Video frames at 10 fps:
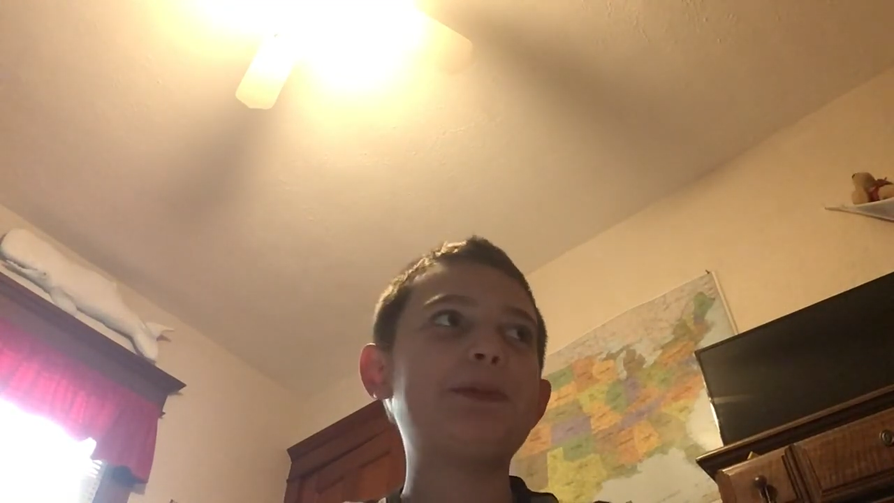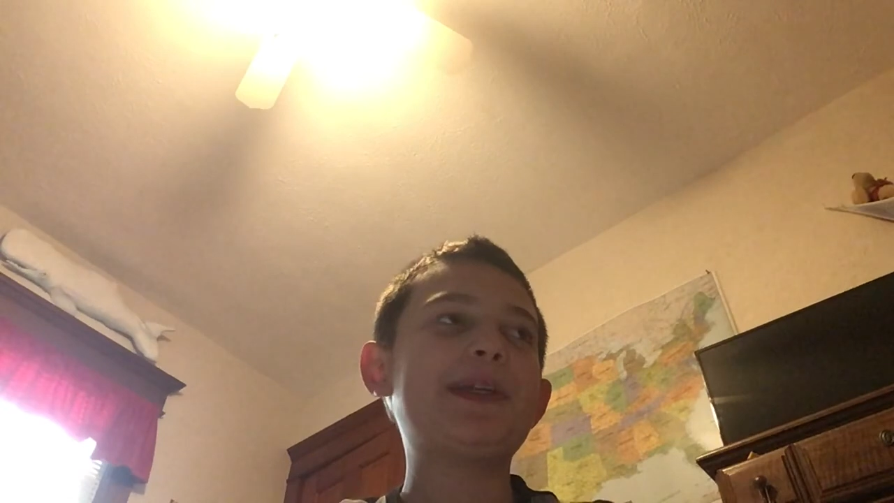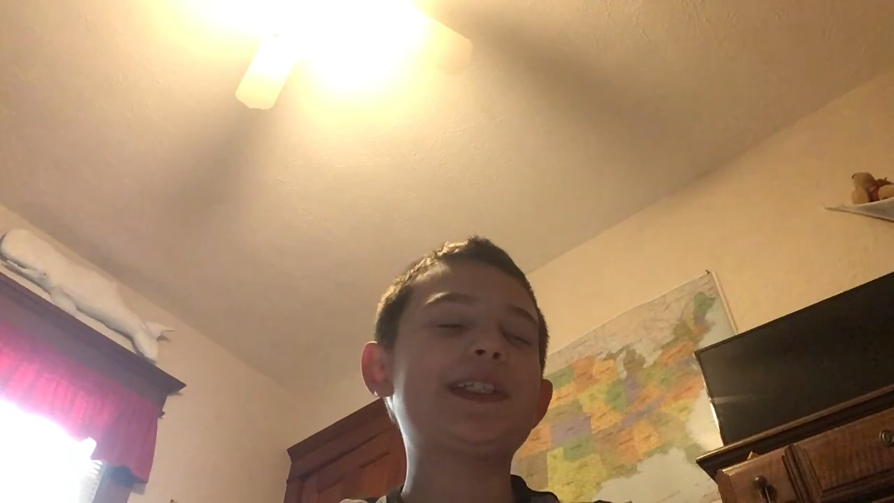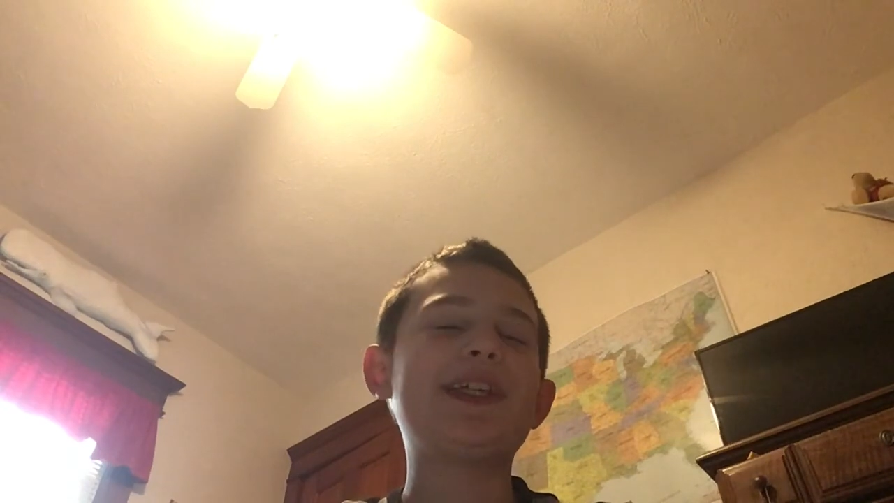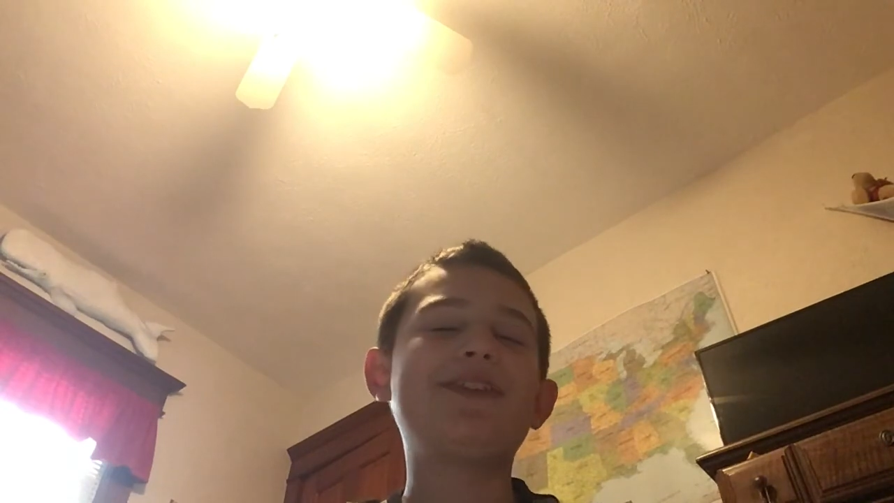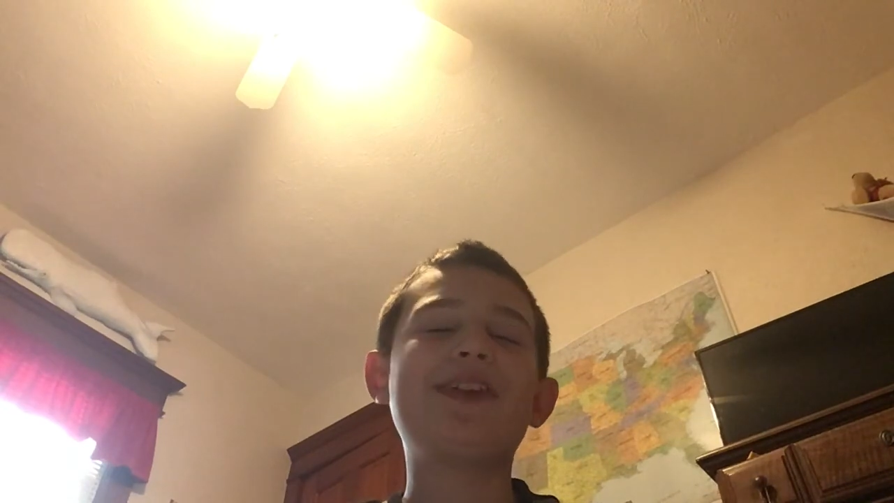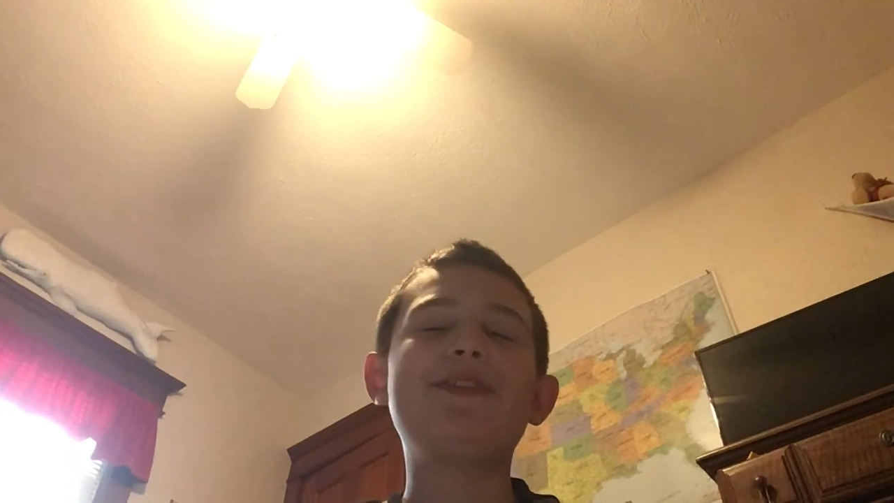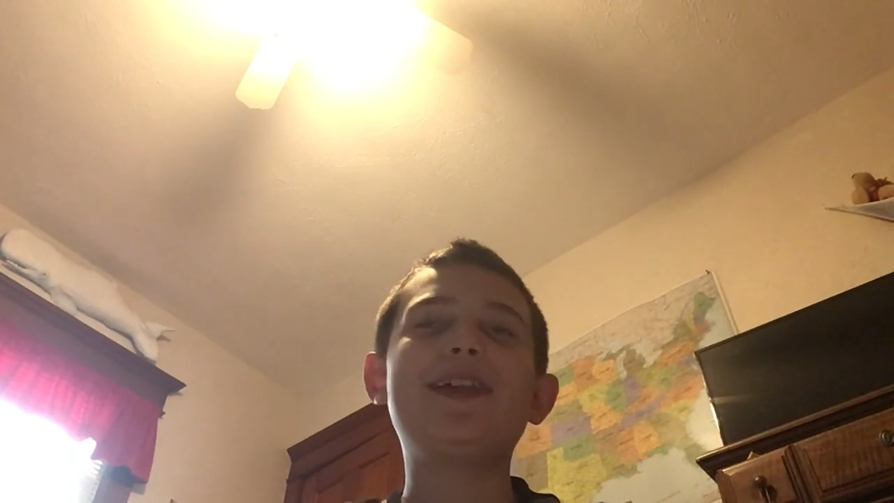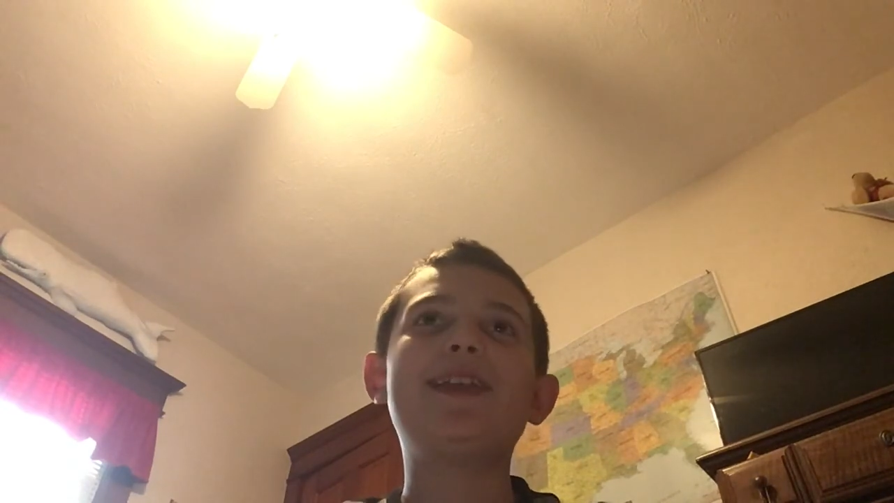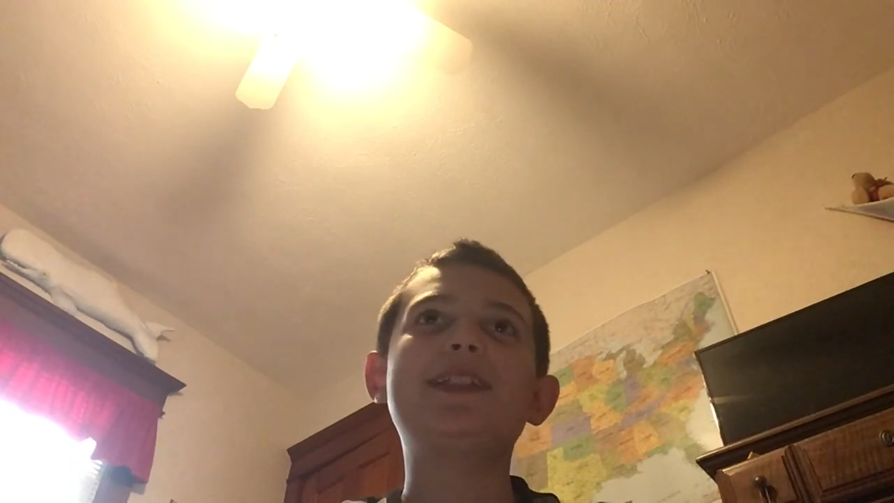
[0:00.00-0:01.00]
because I've lived
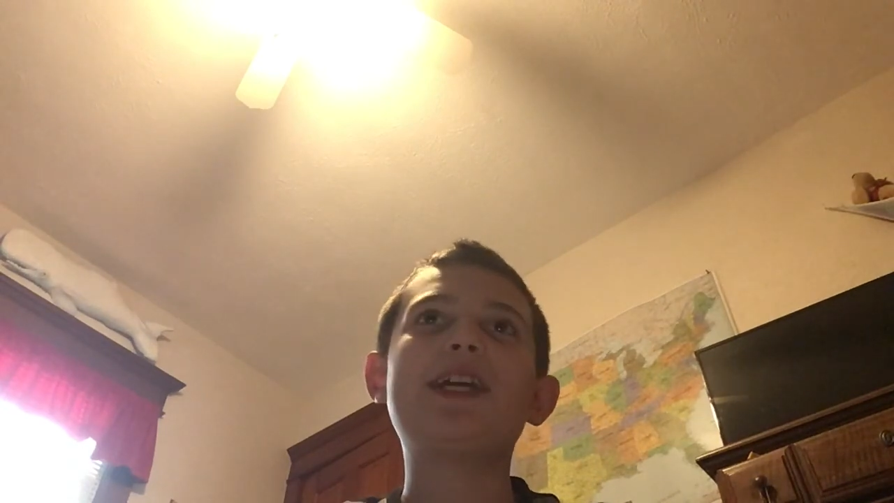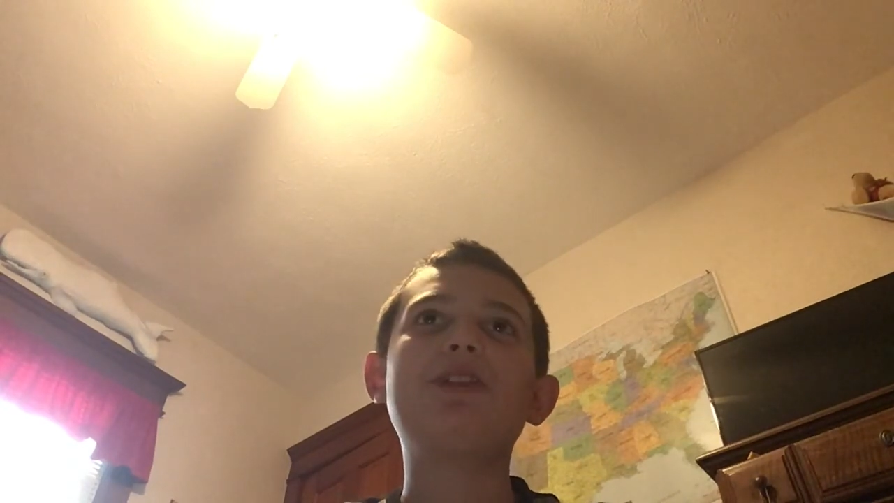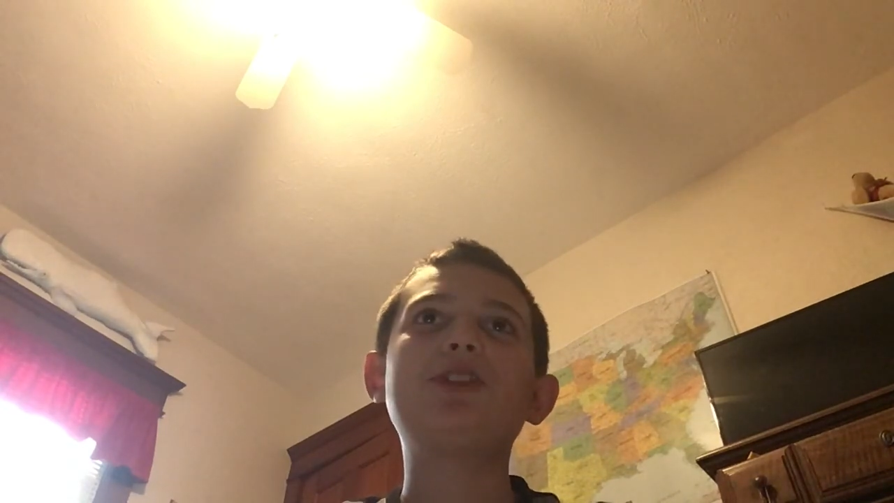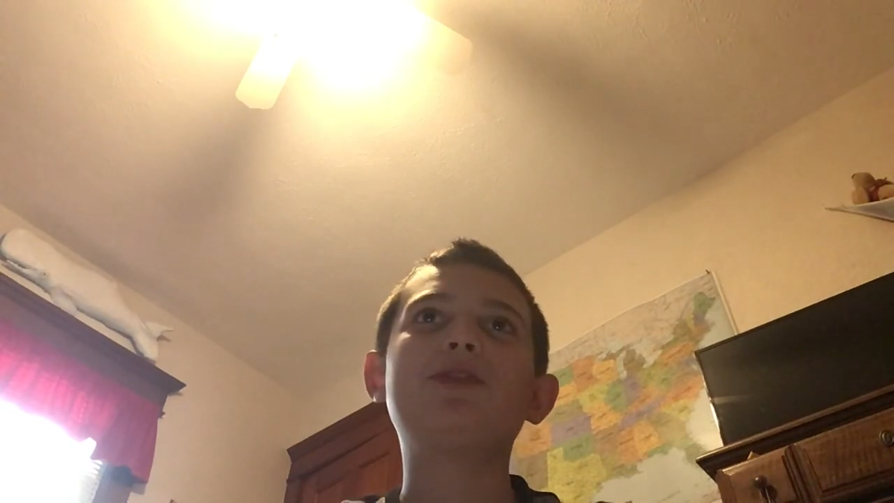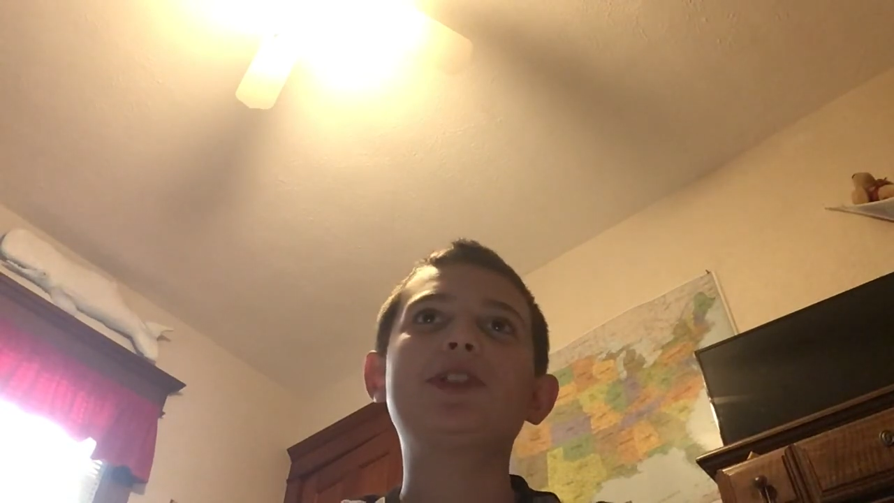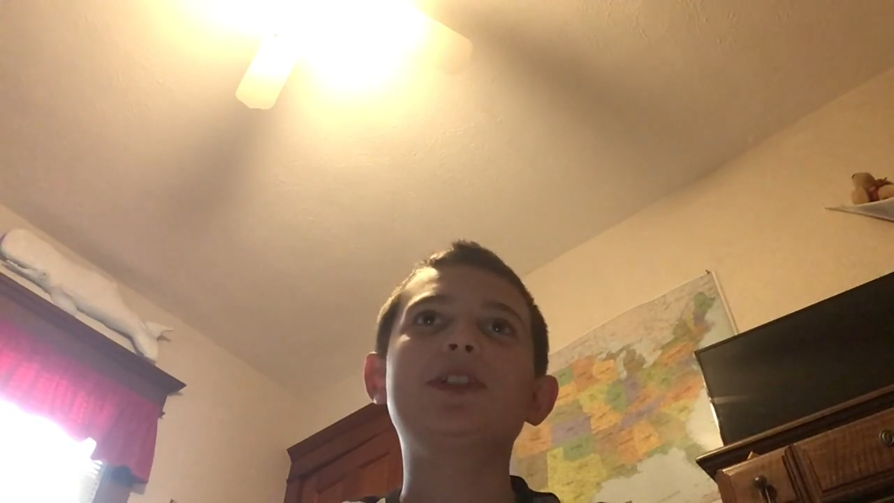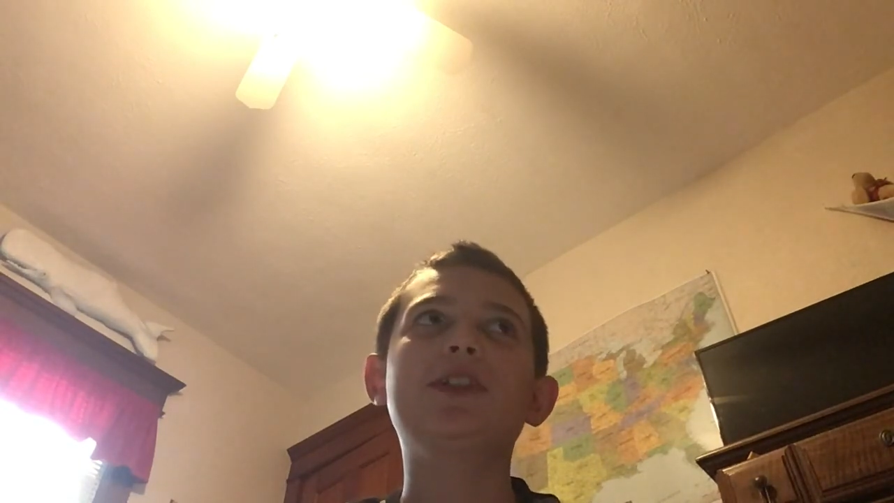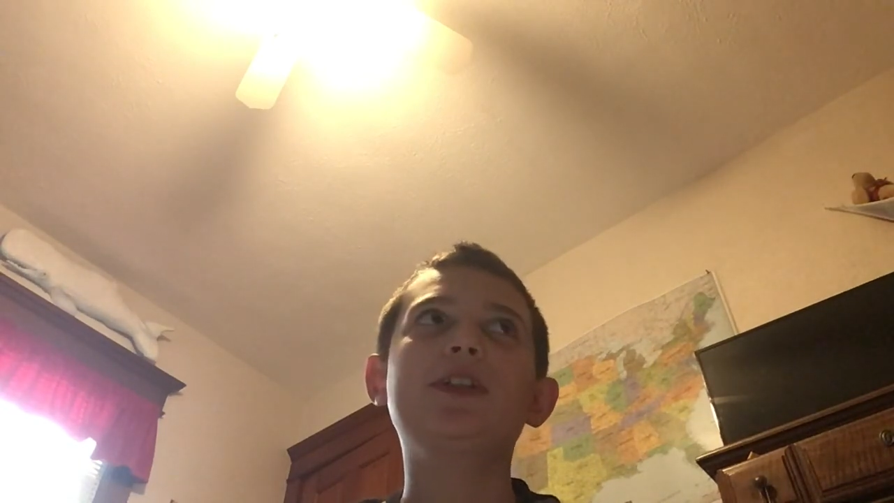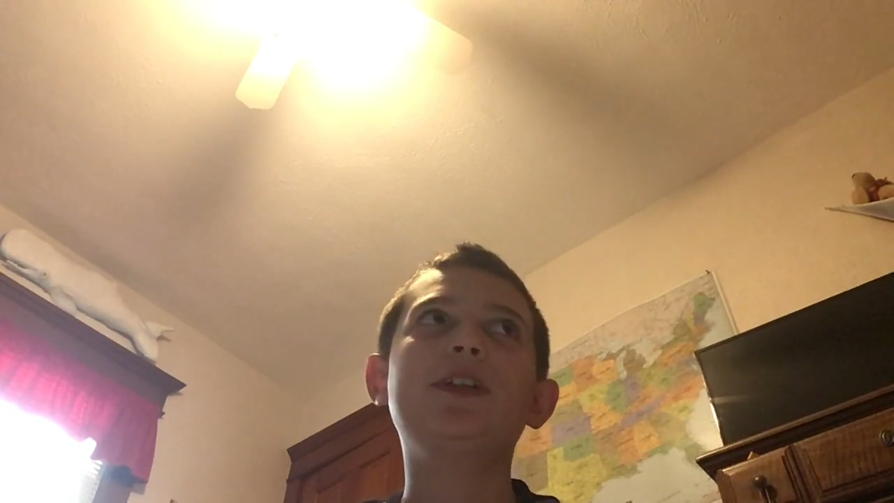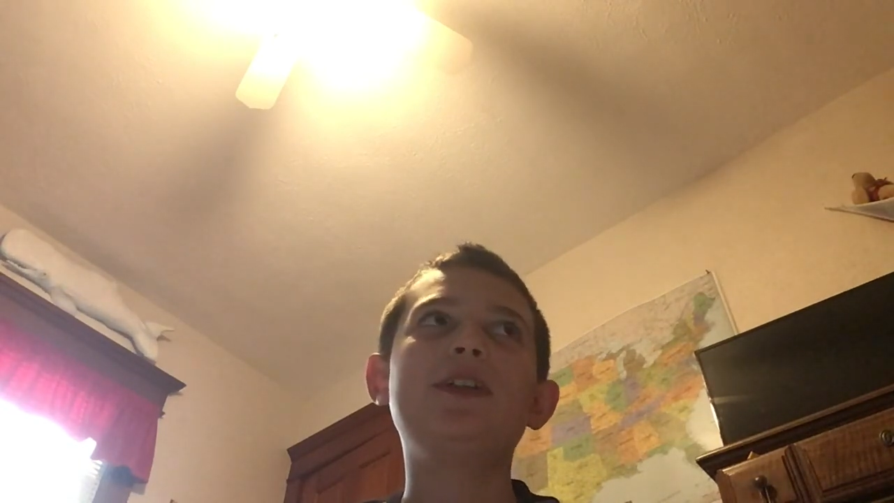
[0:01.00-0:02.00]
in this house for